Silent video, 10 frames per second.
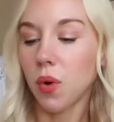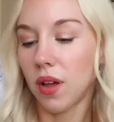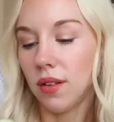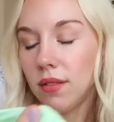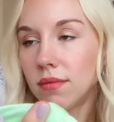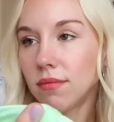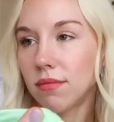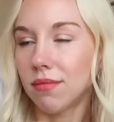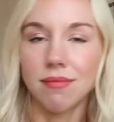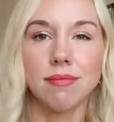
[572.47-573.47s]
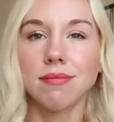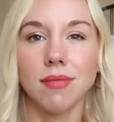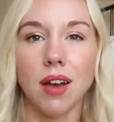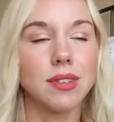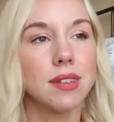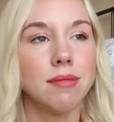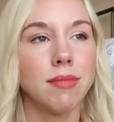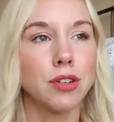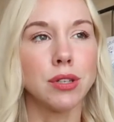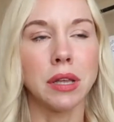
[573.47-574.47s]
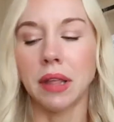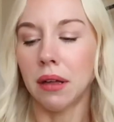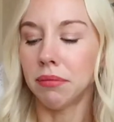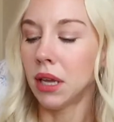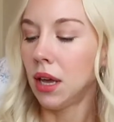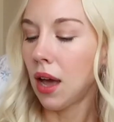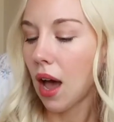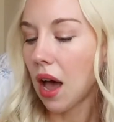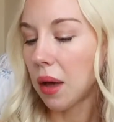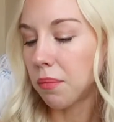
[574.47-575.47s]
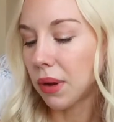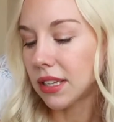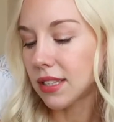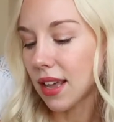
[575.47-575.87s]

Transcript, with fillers: one. Obviously, I just said that. Um, but it